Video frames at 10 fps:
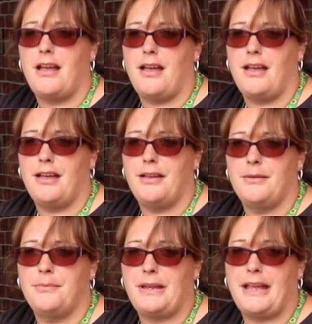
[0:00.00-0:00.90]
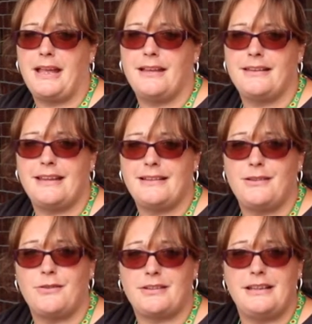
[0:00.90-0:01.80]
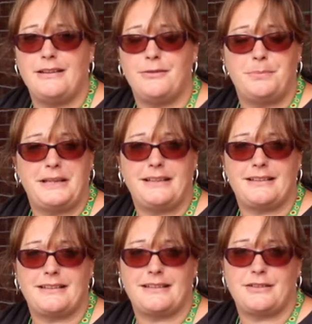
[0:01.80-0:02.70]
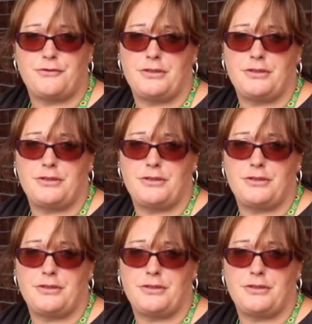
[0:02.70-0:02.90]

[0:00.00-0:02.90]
um, and there's lots of little bits,